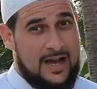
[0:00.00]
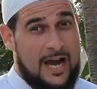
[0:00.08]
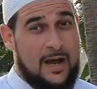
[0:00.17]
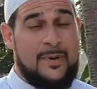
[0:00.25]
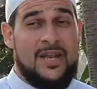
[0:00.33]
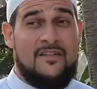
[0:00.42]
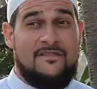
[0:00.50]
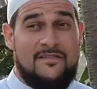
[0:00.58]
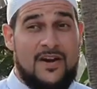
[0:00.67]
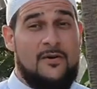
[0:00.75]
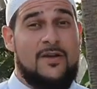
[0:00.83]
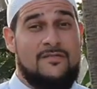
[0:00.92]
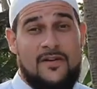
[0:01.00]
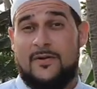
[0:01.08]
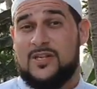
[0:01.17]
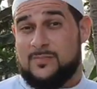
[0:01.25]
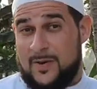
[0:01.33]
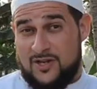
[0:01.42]
I'm in a very, very
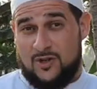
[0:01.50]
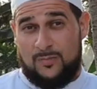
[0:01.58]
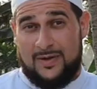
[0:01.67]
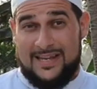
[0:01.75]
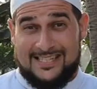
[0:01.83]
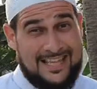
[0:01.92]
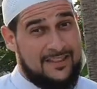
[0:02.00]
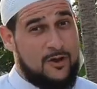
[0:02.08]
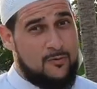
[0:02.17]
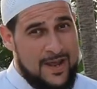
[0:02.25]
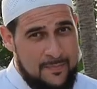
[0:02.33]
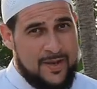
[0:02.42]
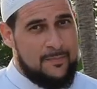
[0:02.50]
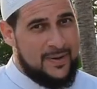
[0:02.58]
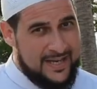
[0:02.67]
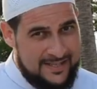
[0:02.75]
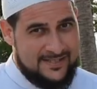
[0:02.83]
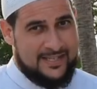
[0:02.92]
special place in the Arabian
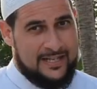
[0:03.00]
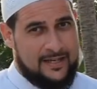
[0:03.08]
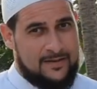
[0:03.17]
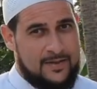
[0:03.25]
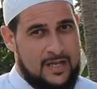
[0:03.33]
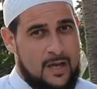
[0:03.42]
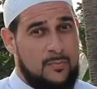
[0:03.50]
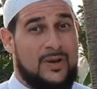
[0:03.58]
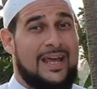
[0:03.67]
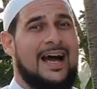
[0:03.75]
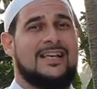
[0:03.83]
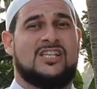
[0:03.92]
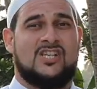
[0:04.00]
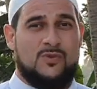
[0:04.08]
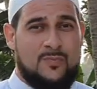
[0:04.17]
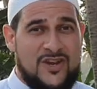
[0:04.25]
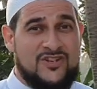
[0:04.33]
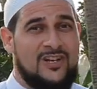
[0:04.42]
Peninsula, but it has a
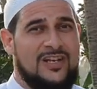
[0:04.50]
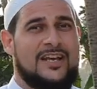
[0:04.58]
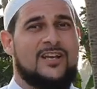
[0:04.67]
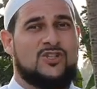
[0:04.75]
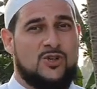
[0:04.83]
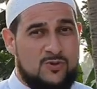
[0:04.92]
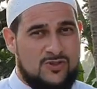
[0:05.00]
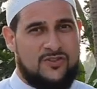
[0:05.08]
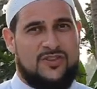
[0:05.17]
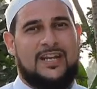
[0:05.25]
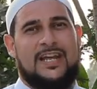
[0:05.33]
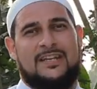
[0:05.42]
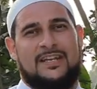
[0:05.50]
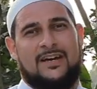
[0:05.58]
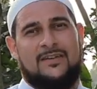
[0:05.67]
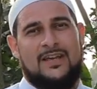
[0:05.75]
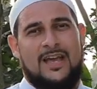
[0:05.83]
special link to southern India.